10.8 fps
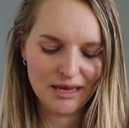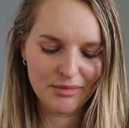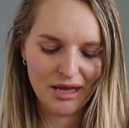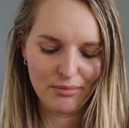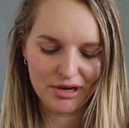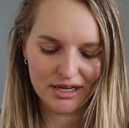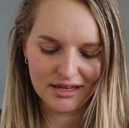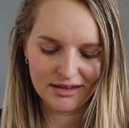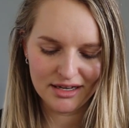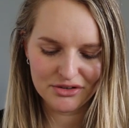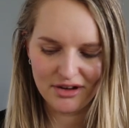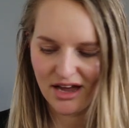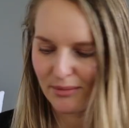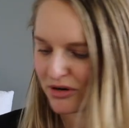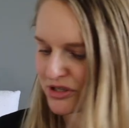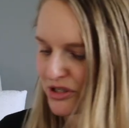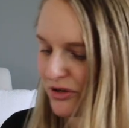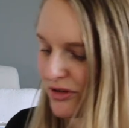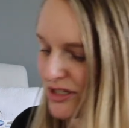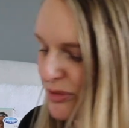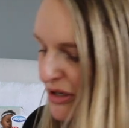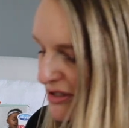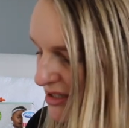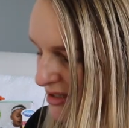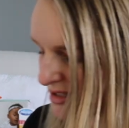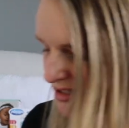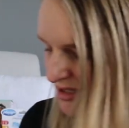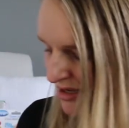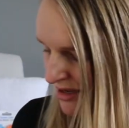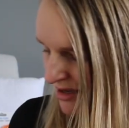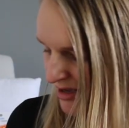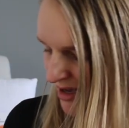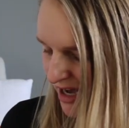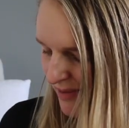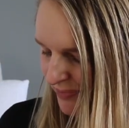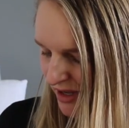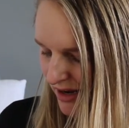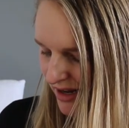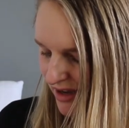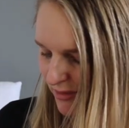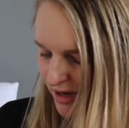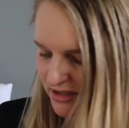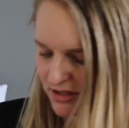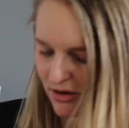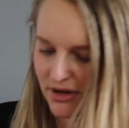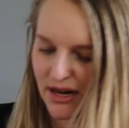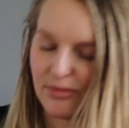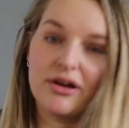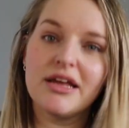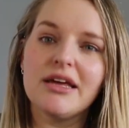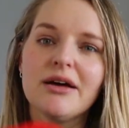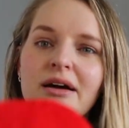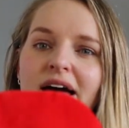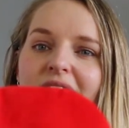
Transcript: same company, I don't know how I'm going to show you this because it's clear, I might just hold it up on here.